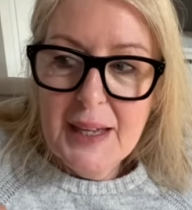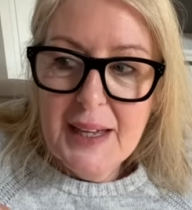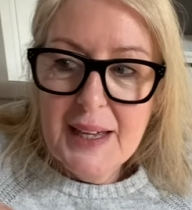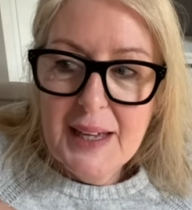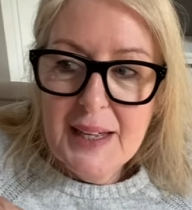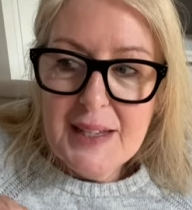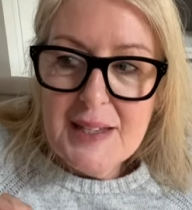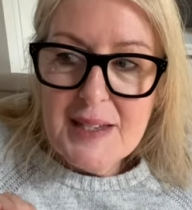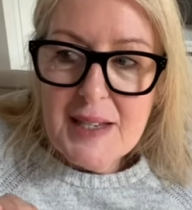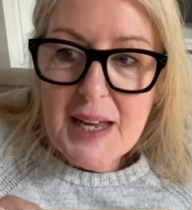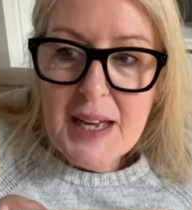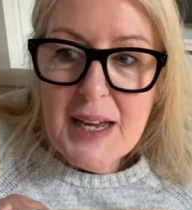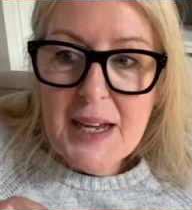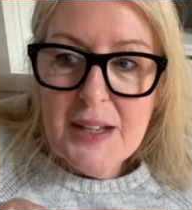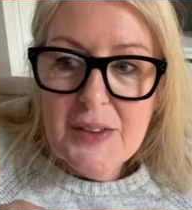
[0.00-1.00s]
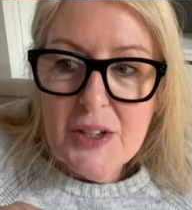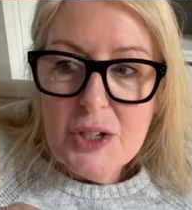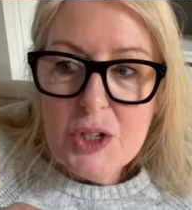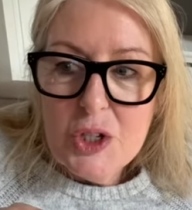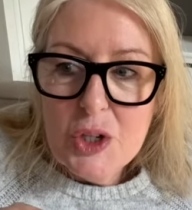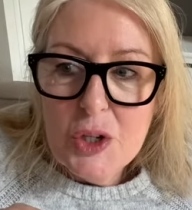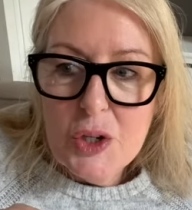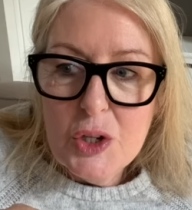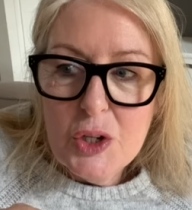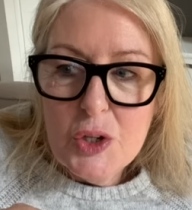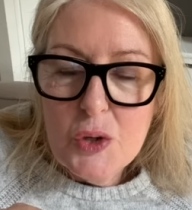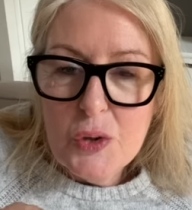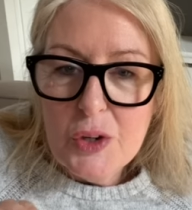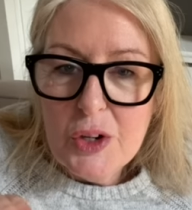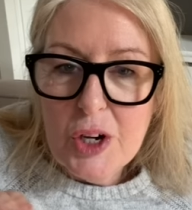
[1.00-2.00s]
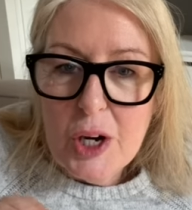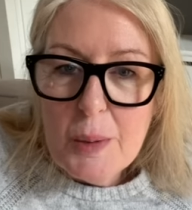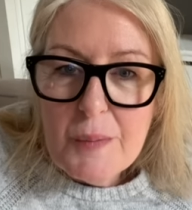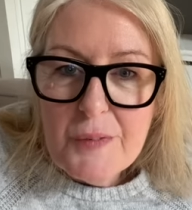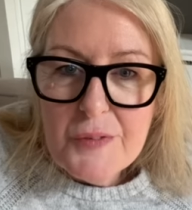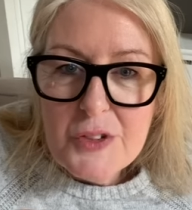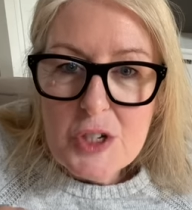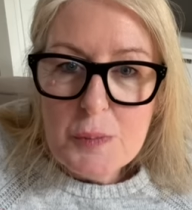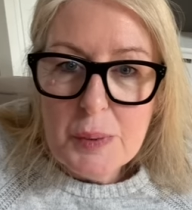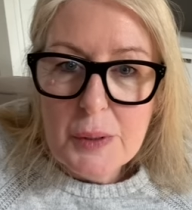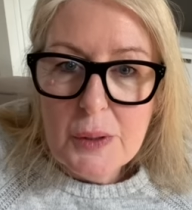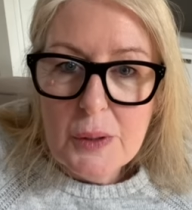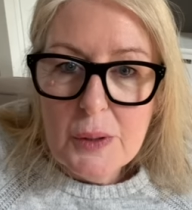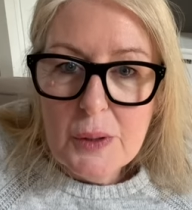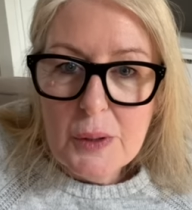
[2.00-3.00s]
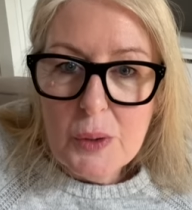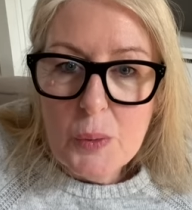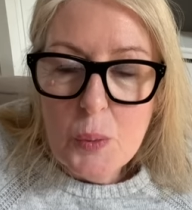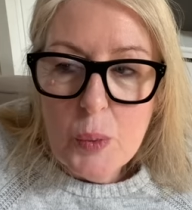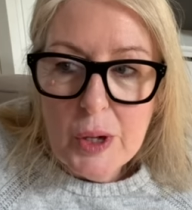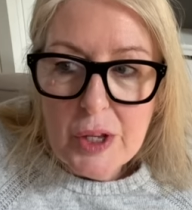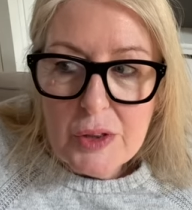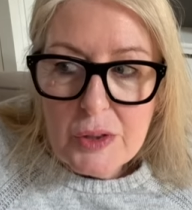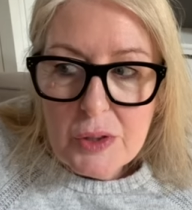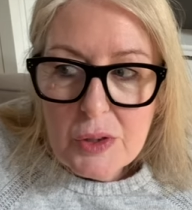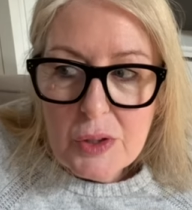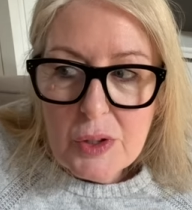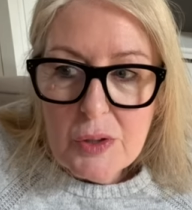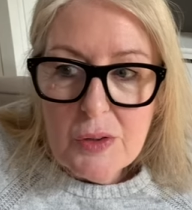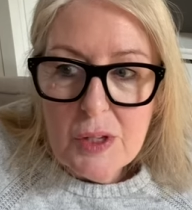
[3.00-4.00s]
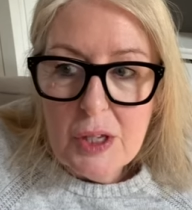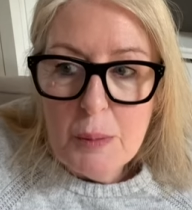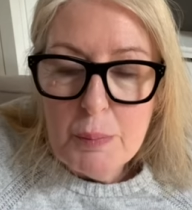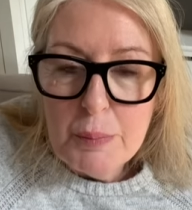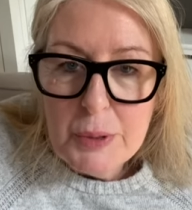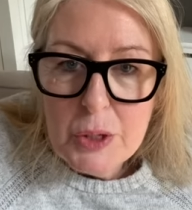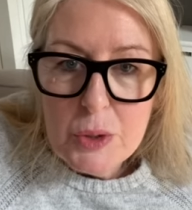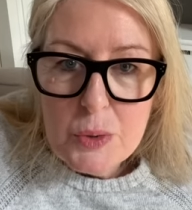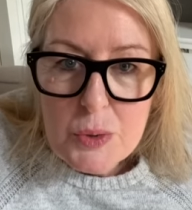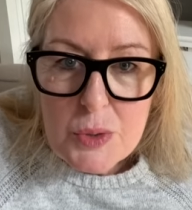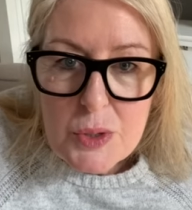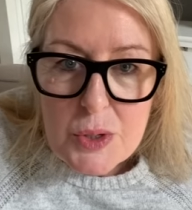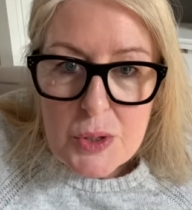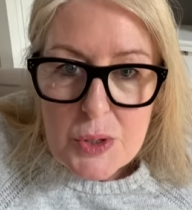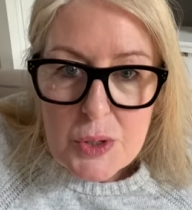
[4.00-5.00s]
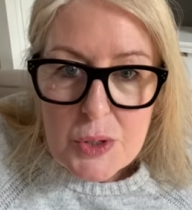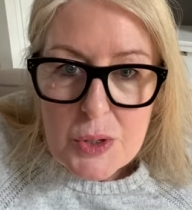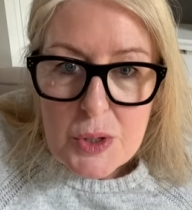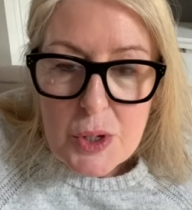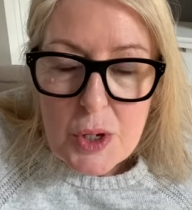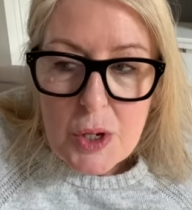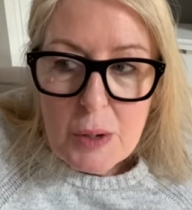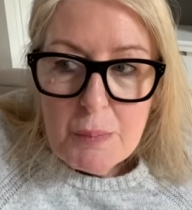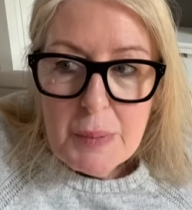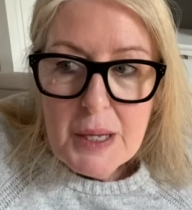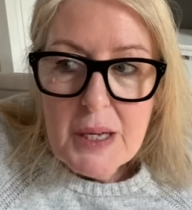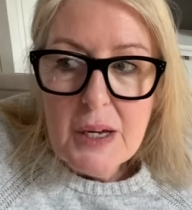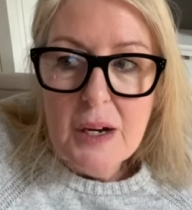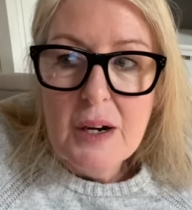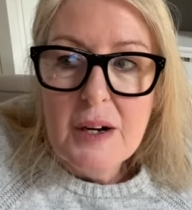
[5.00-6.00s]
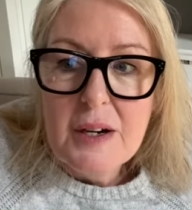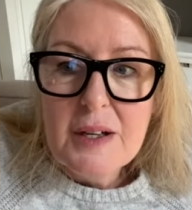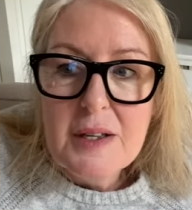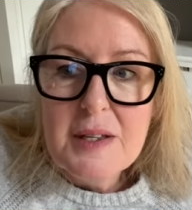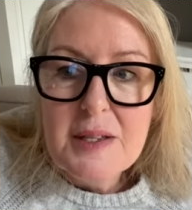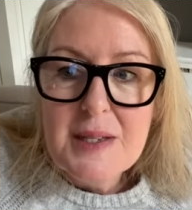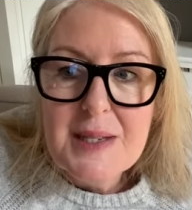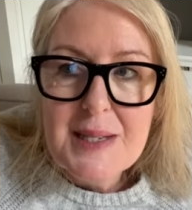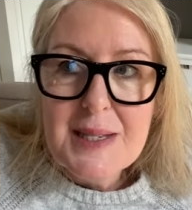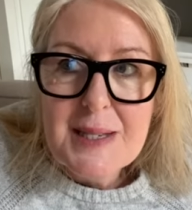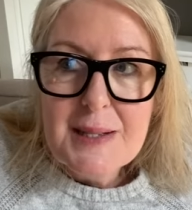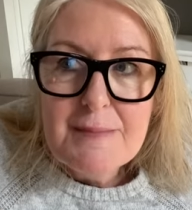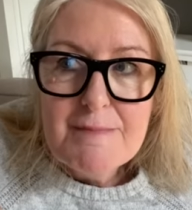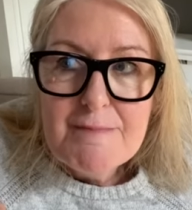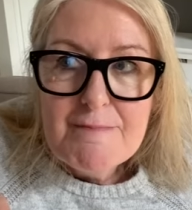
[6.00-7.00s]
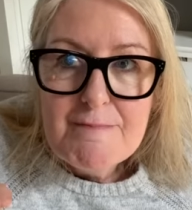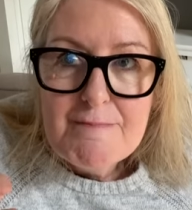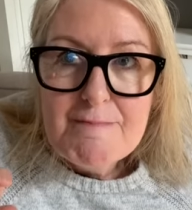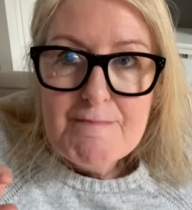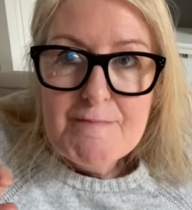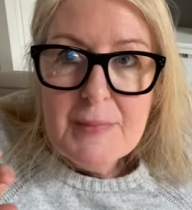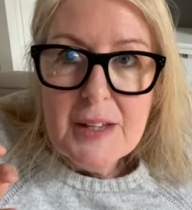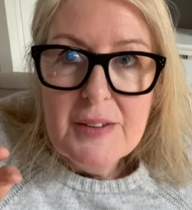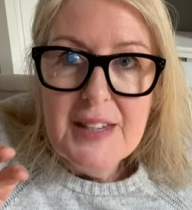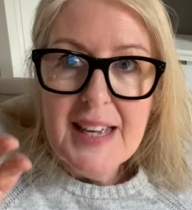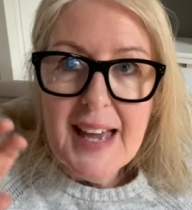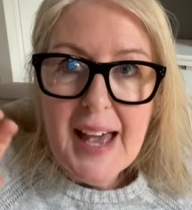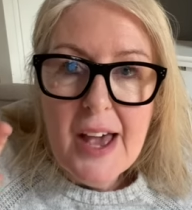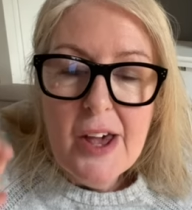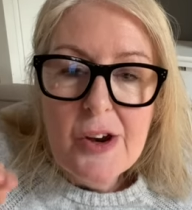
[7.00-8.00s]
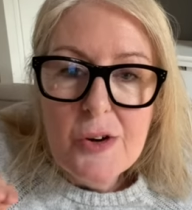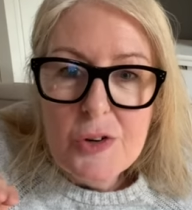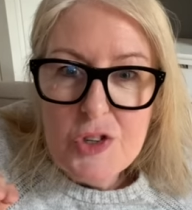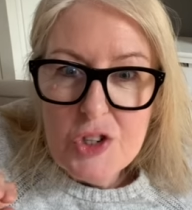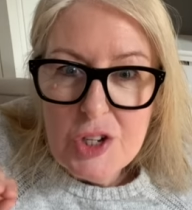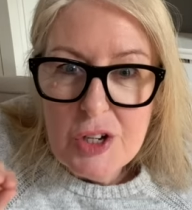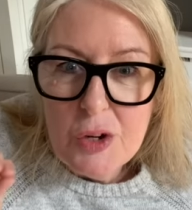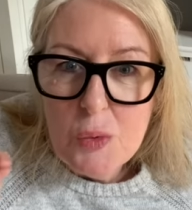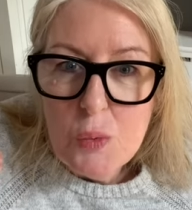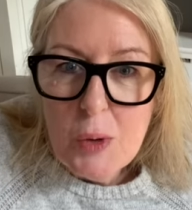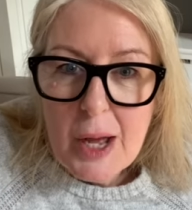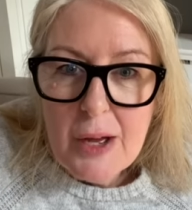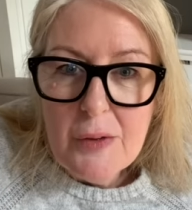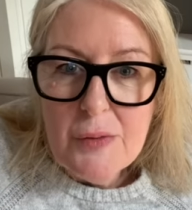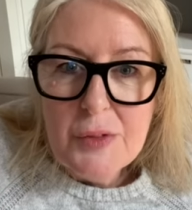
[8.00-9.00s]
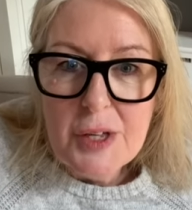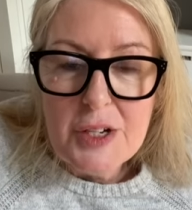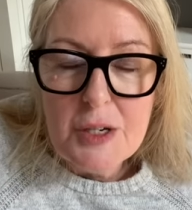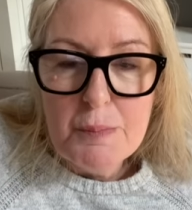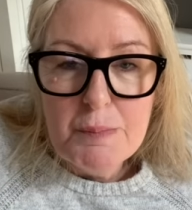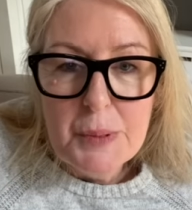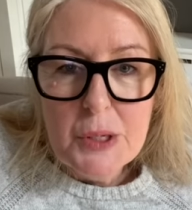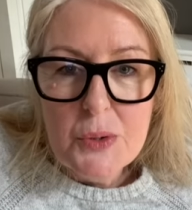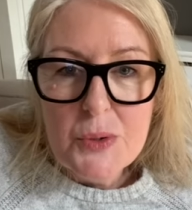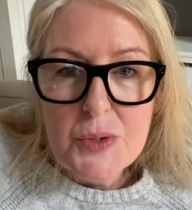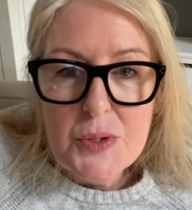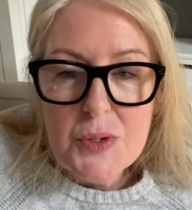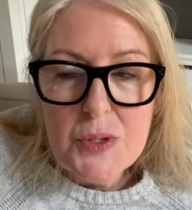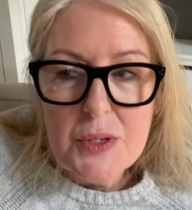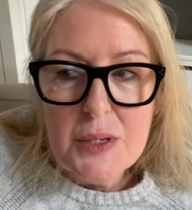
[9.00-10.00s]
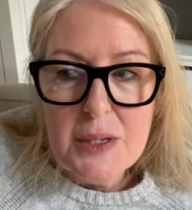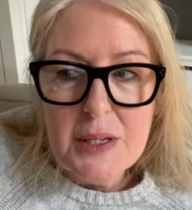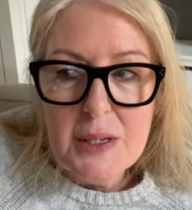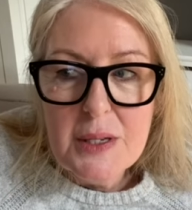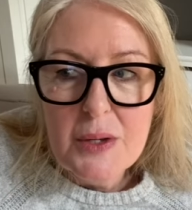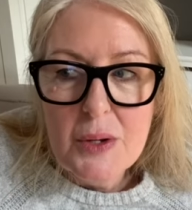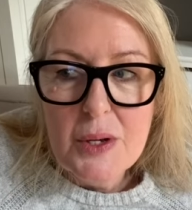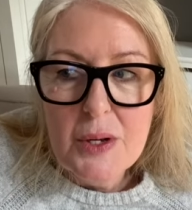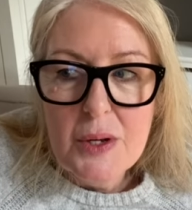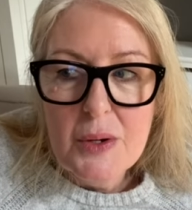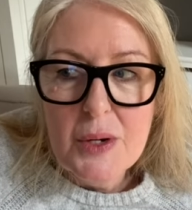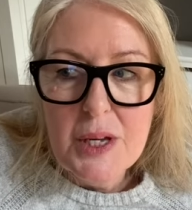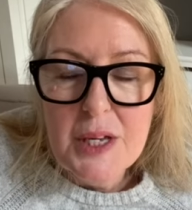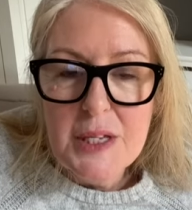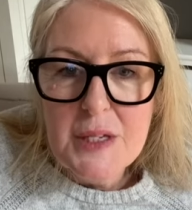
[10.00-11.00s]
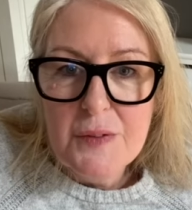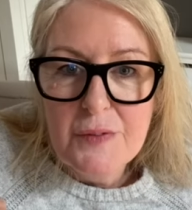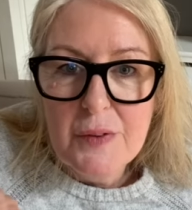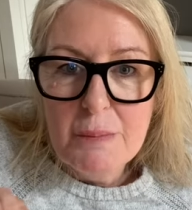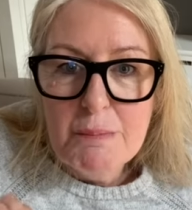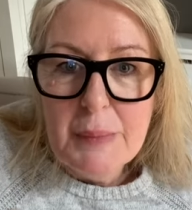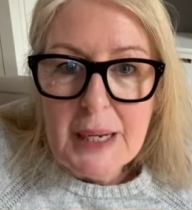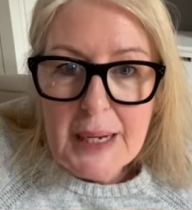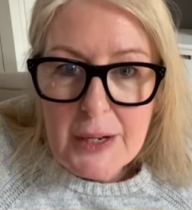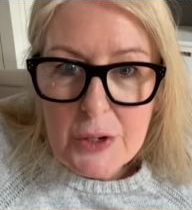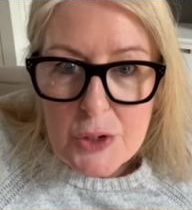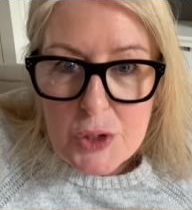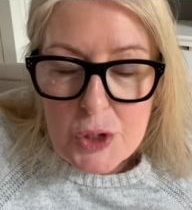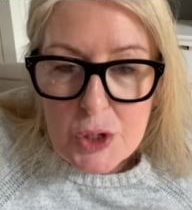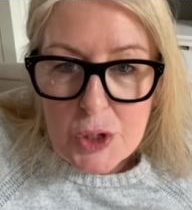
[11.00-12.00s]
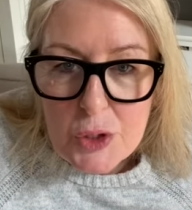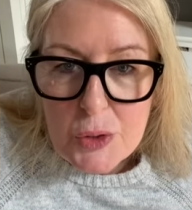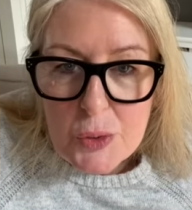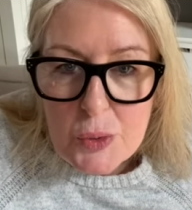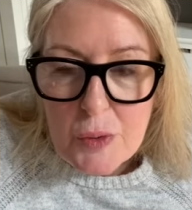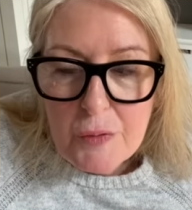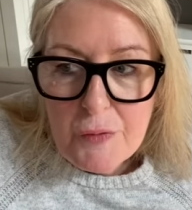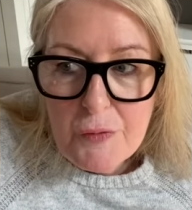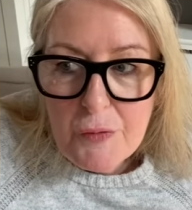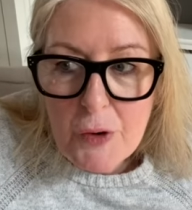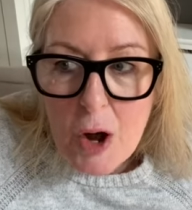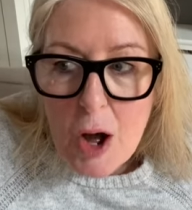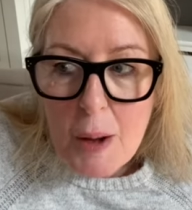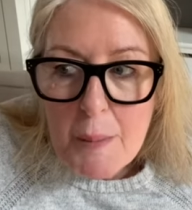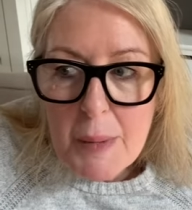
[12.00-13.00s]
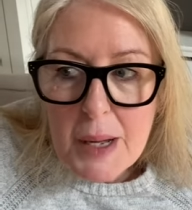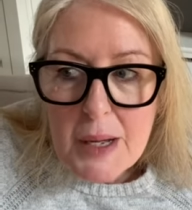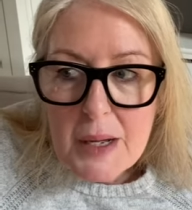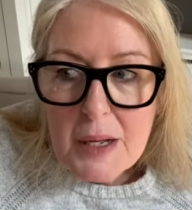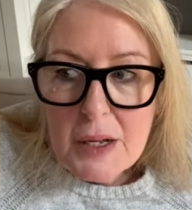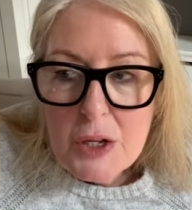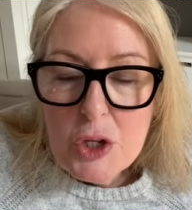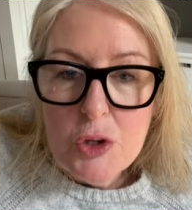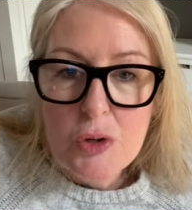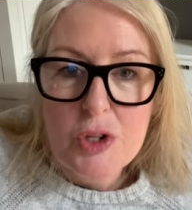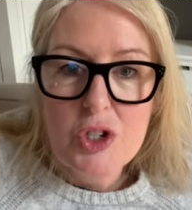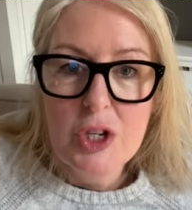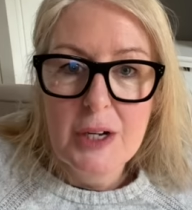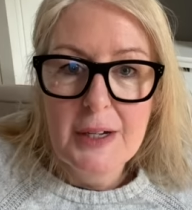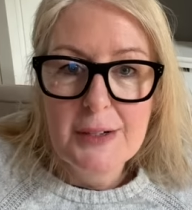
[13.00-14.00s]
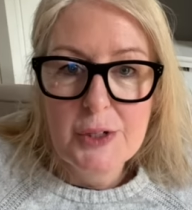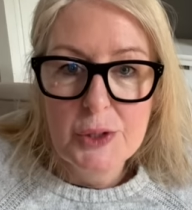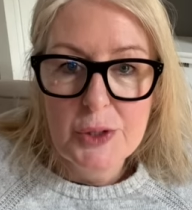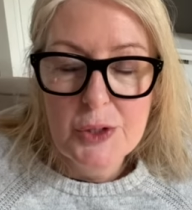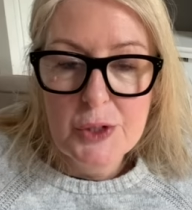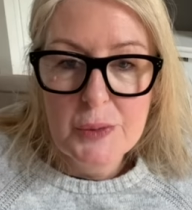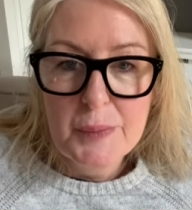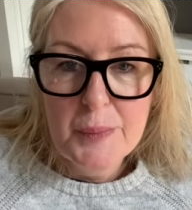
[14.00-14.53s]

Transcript: It's saying that you're comfortable with the abuse because the energy around that abuse is familiar to you from your childhood.